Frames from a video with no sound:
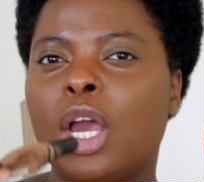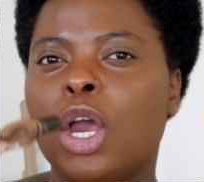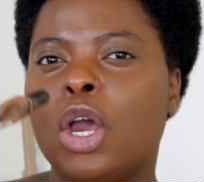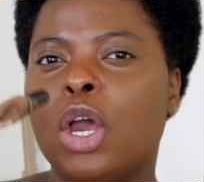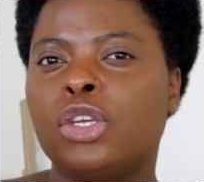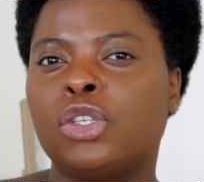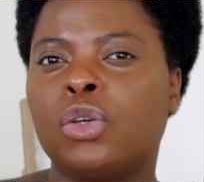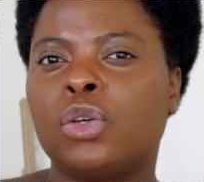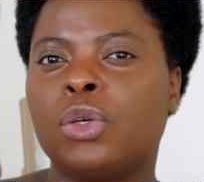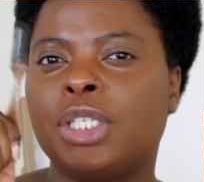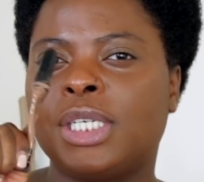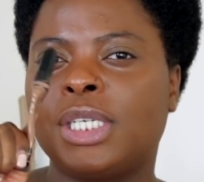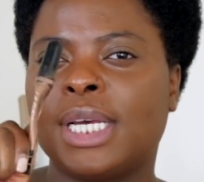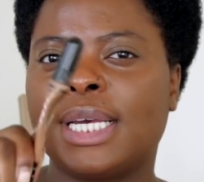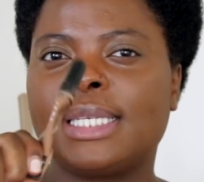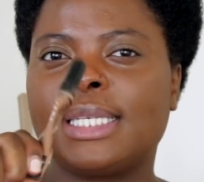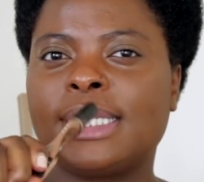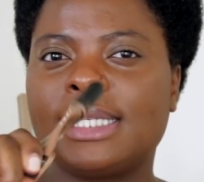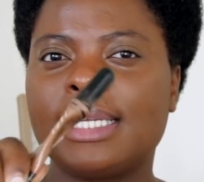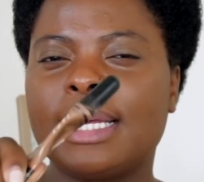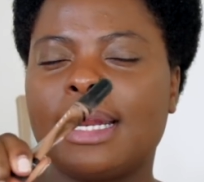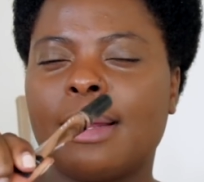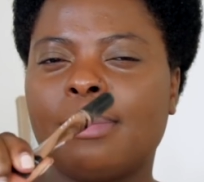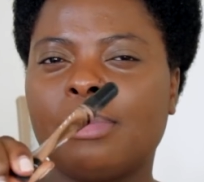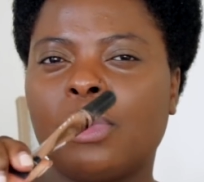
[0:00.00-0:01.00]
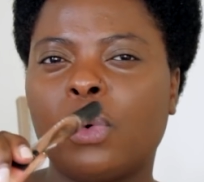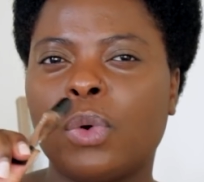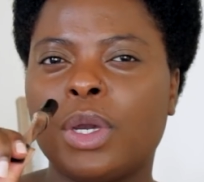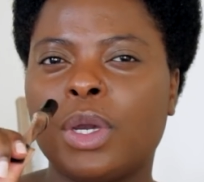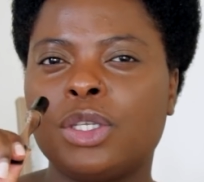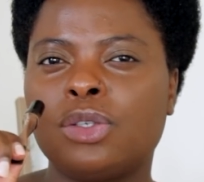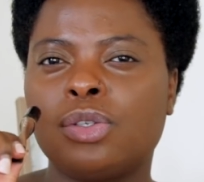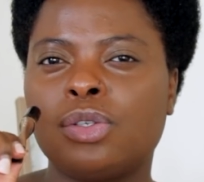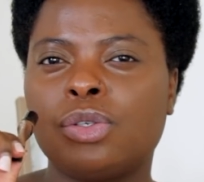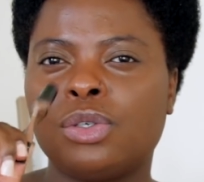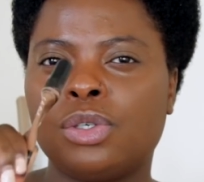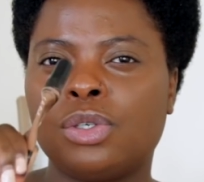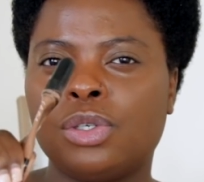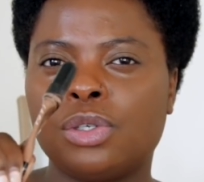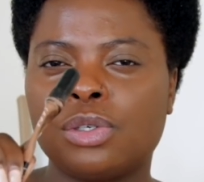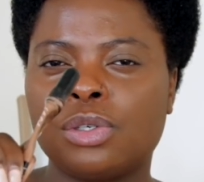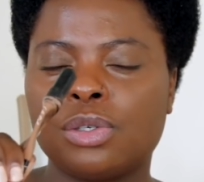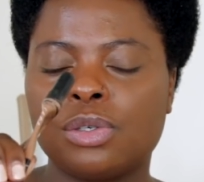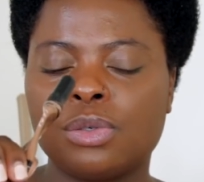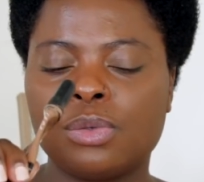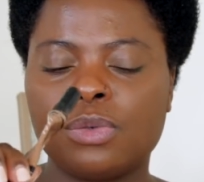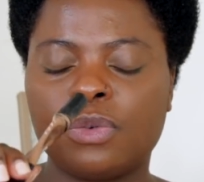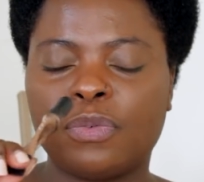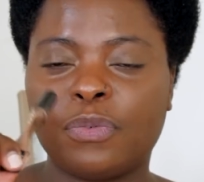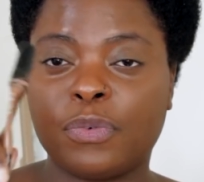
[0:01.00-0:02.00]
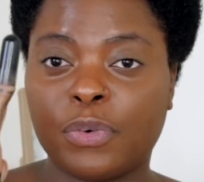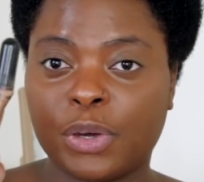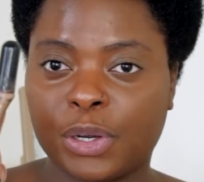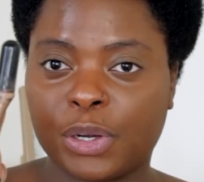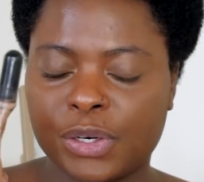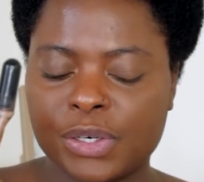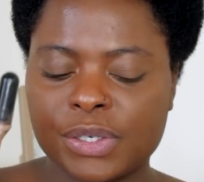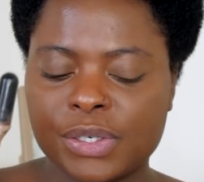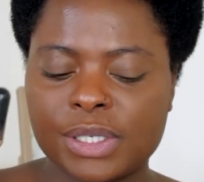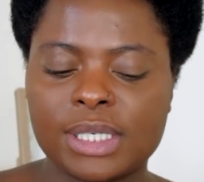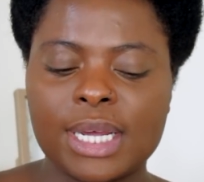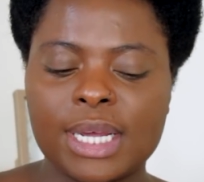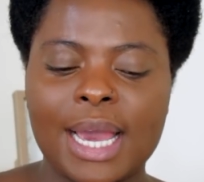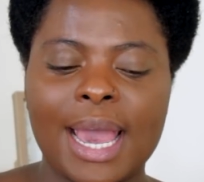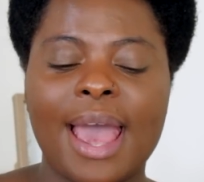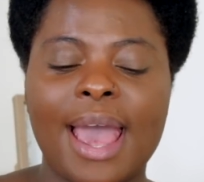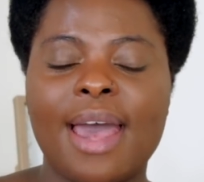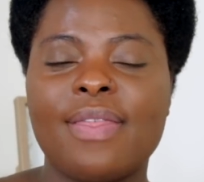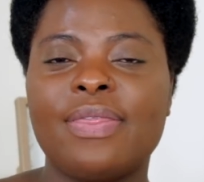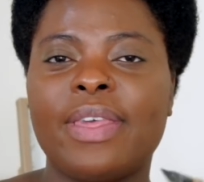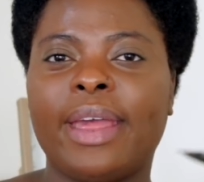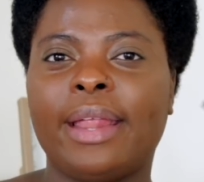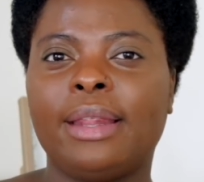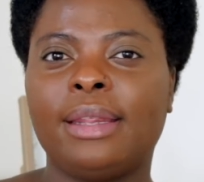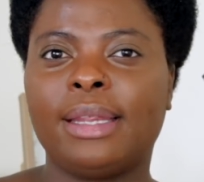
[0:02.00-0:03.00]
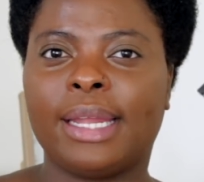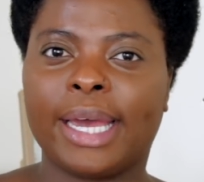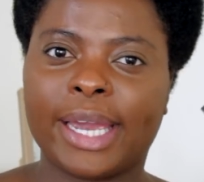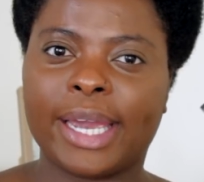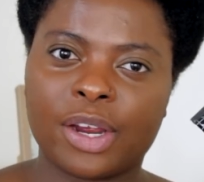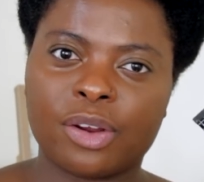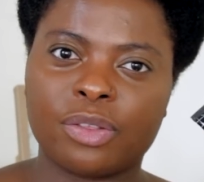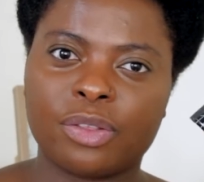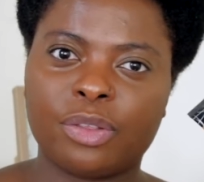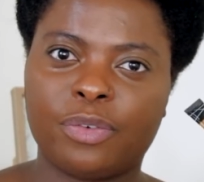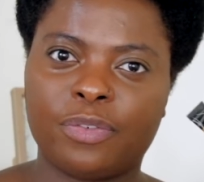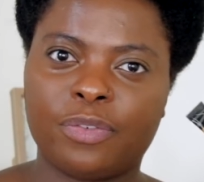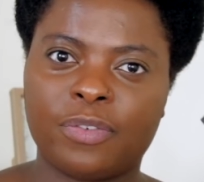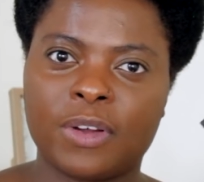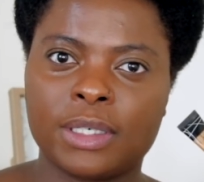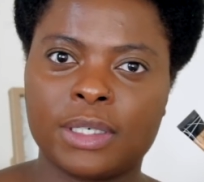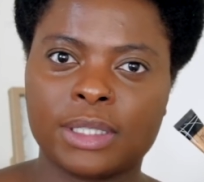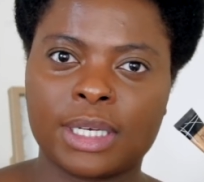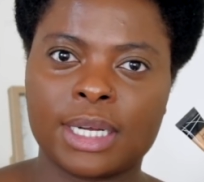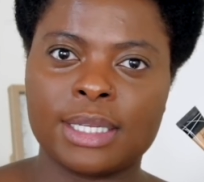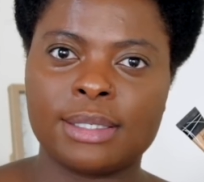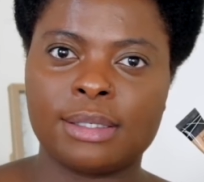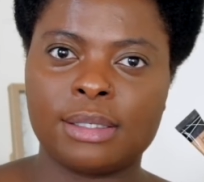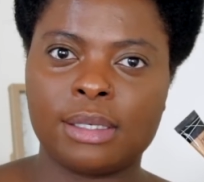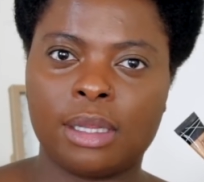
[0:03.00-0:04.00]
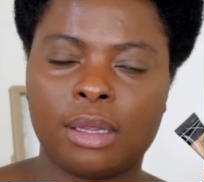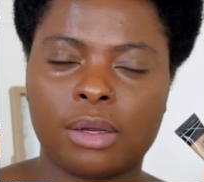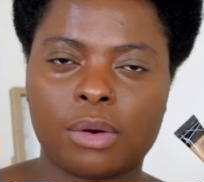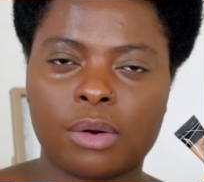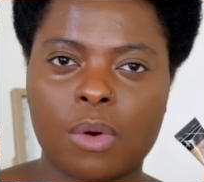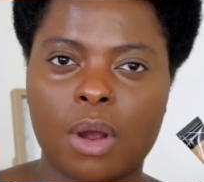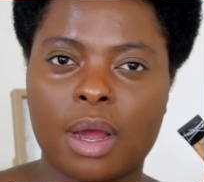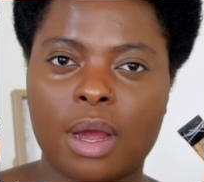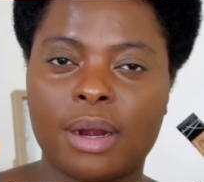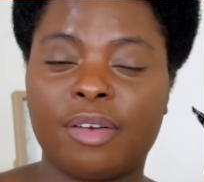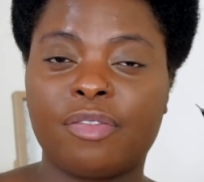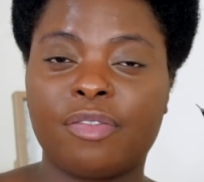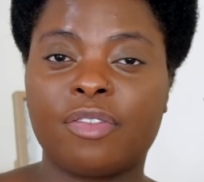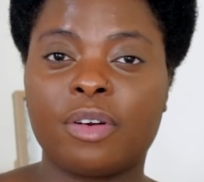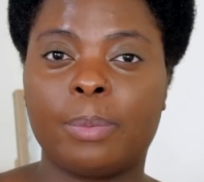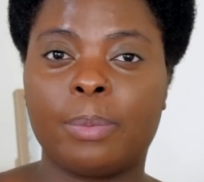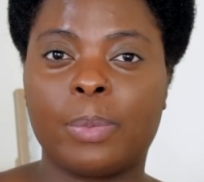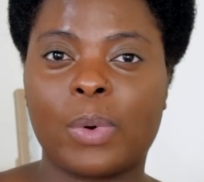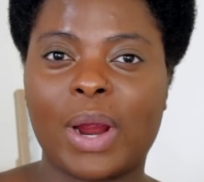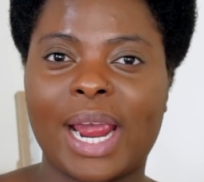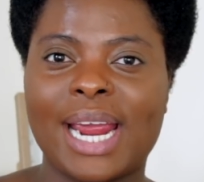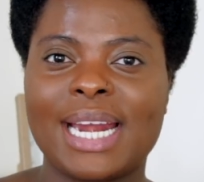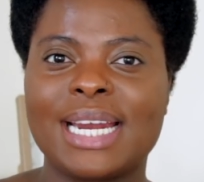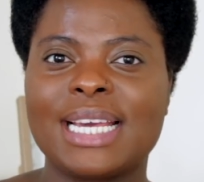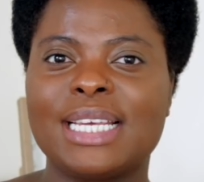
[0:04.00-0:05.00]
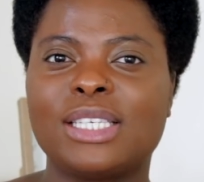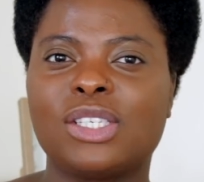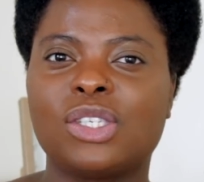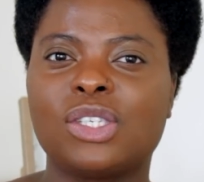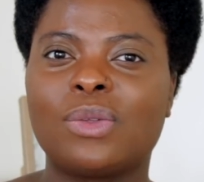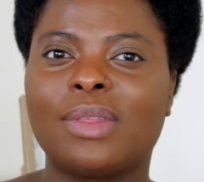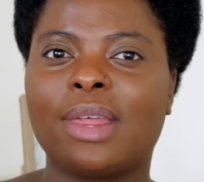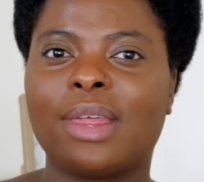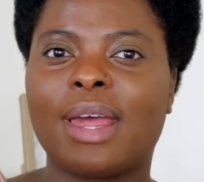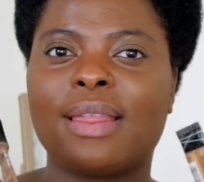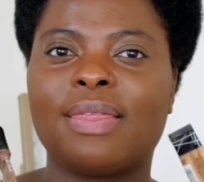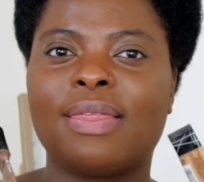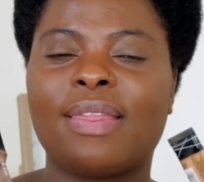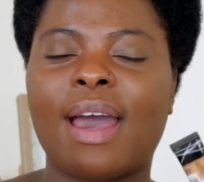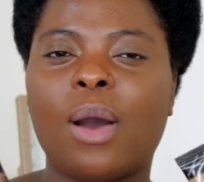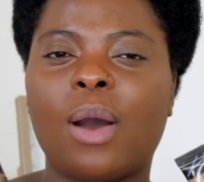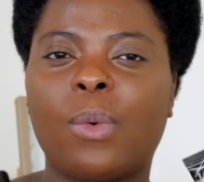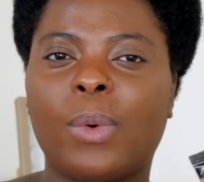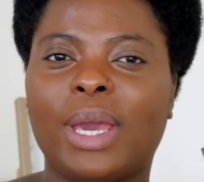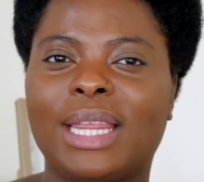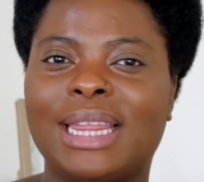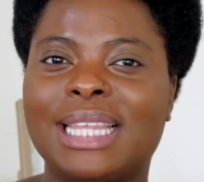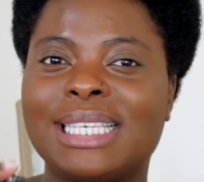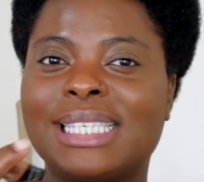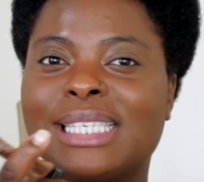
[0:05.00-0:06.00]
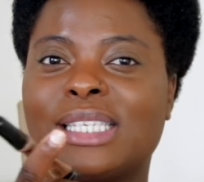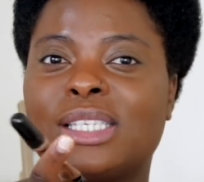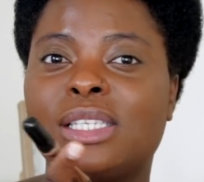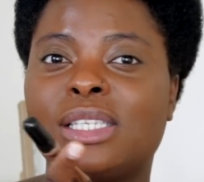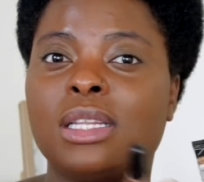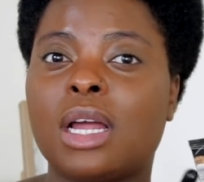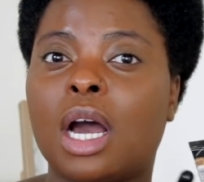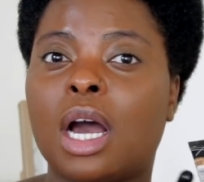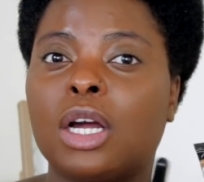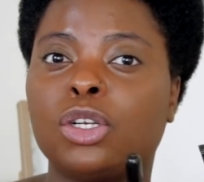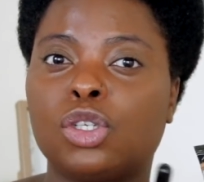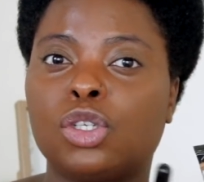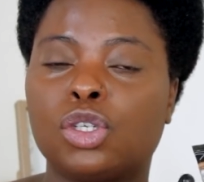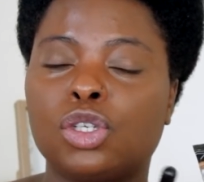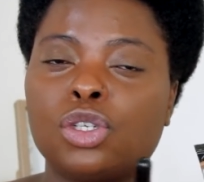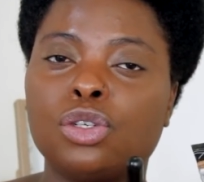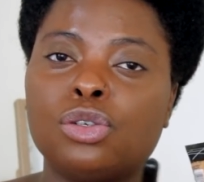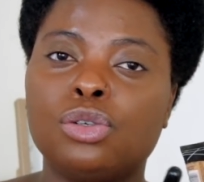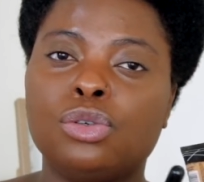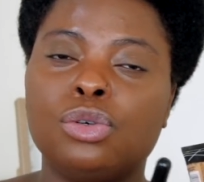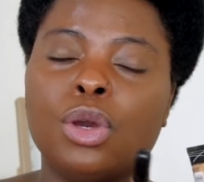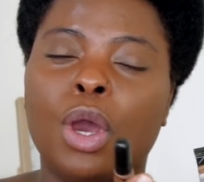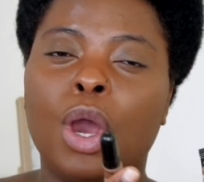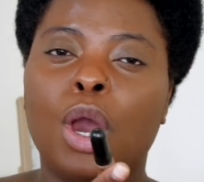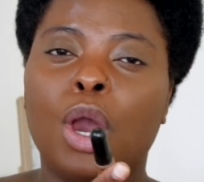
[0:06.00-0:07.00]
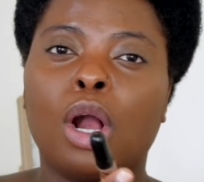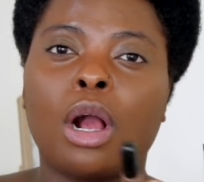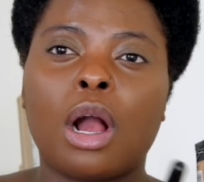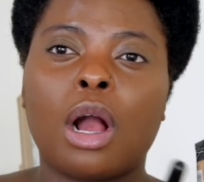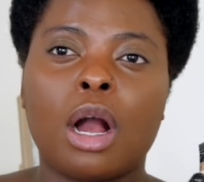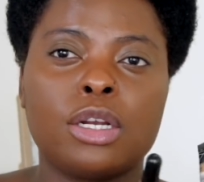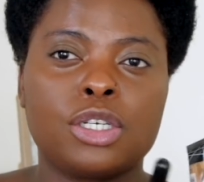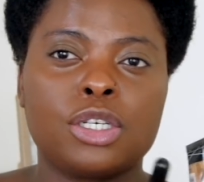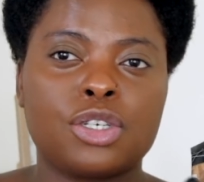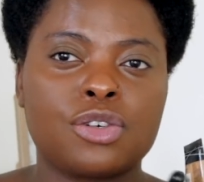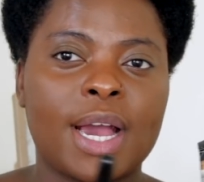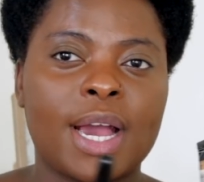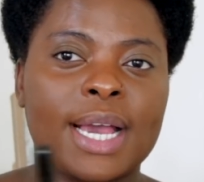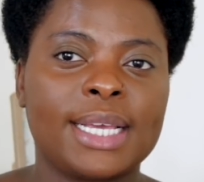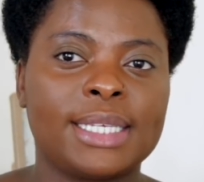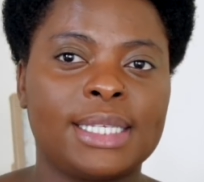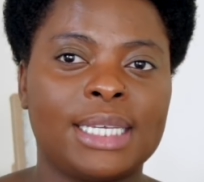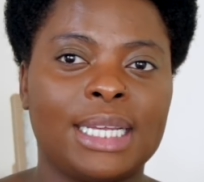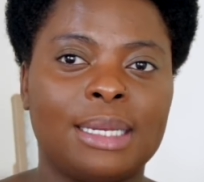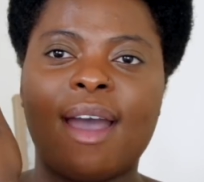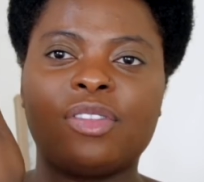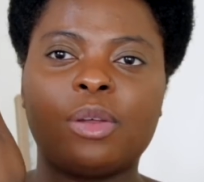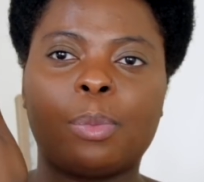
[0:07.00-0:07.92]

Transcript: So Chestnut I'm going to use first and then layer the Fawn concealer on it for brightness, so then that way this is not too contrasted.